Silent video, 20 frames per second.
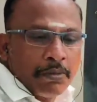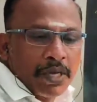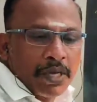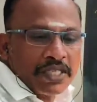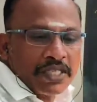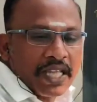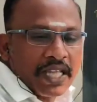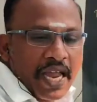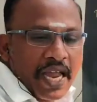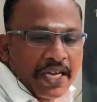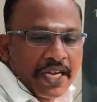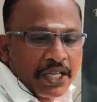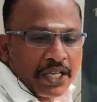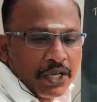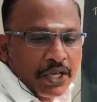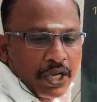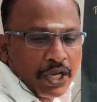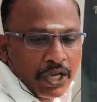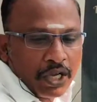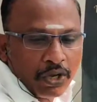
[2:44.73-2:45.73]
plus add
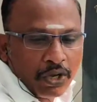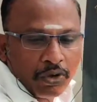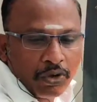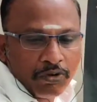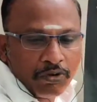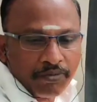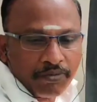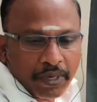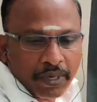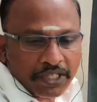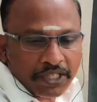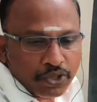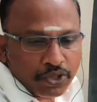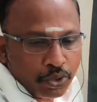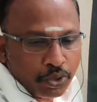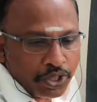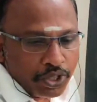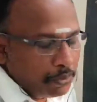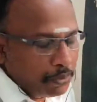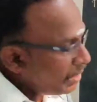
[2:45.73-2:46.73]
plus
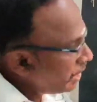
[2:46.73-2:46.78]
20